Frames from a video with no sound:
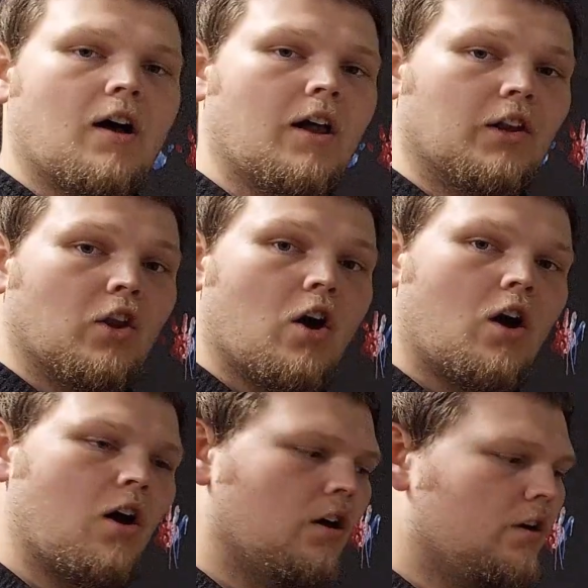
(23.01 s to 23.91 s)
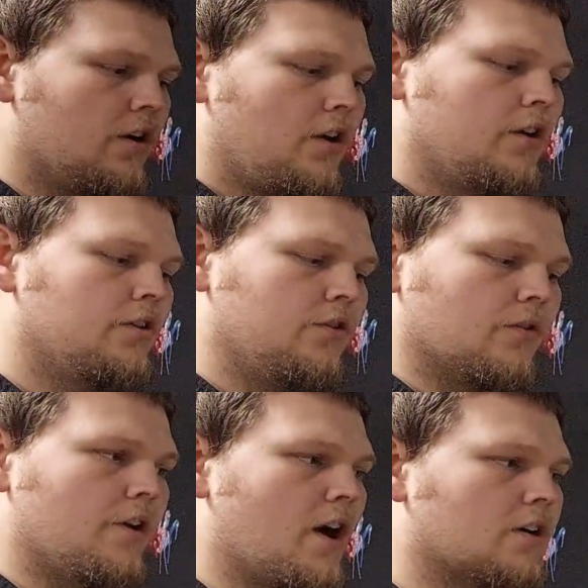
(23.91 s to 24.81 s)
along
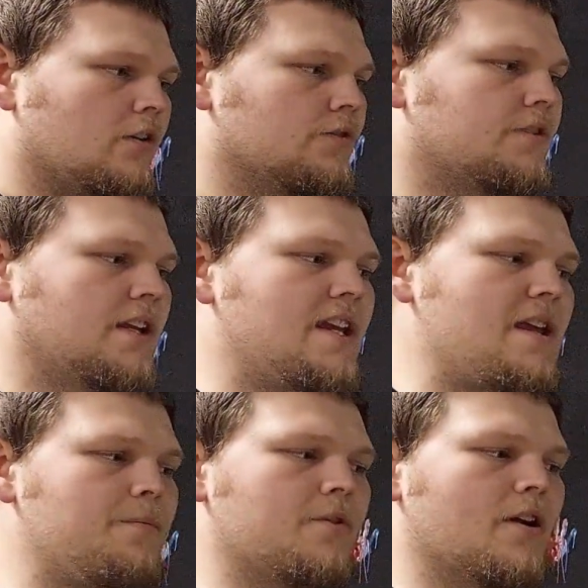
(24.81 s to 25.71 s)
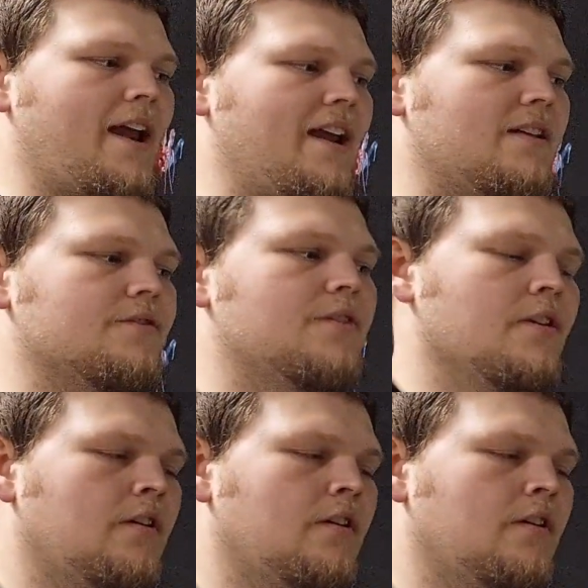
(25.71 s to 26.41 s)
your knuckles to keep your hands